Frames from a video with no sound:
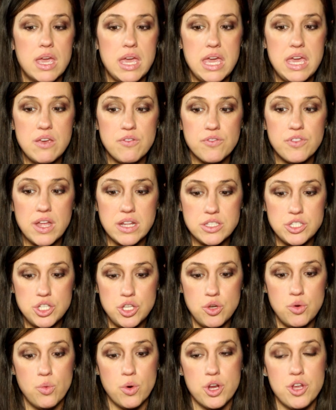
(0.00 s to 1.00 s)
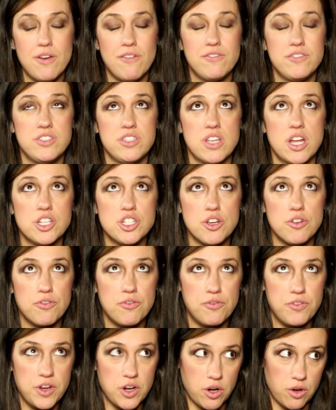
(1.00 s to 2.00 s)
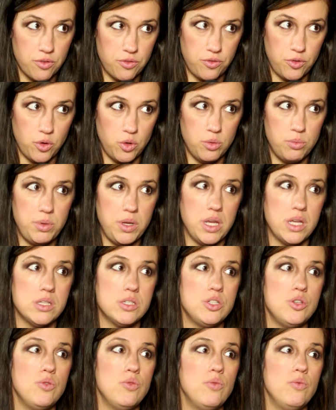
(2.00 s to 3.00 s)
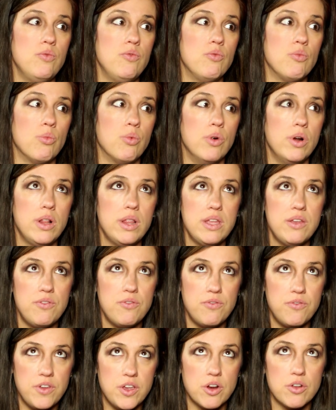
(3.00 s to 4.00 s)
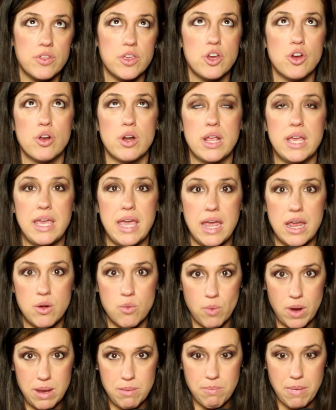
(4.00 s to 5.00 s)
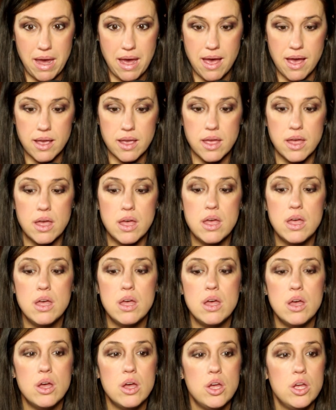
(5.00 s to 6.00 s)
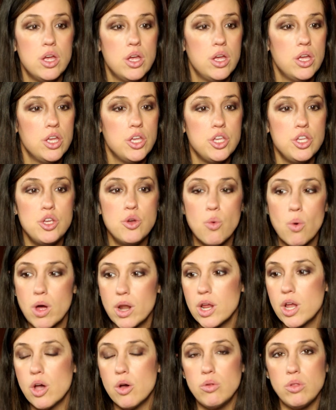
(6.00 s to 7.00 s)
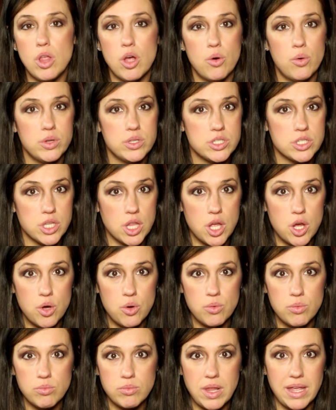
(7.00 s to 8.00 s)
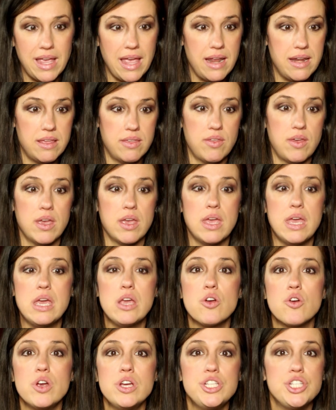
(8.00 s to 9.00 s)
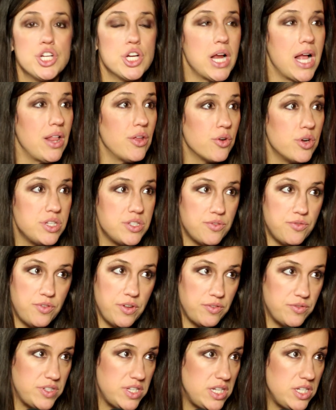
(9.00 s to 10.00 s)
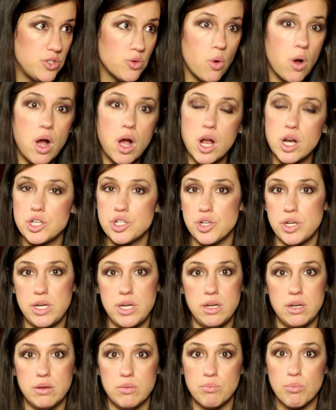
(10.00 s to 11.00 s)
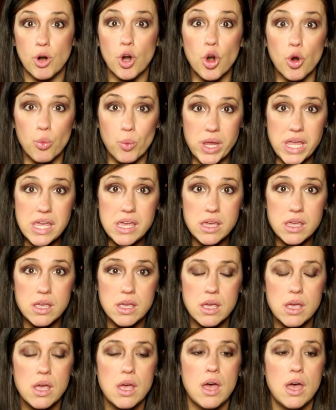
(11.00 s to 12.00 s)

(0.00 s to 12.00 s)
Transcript: if that's you, where you have such a fear of food because you really fear that you're going to gain weight back, you want to go low and slow, like anything. Increase your calories 50 to 100 per week.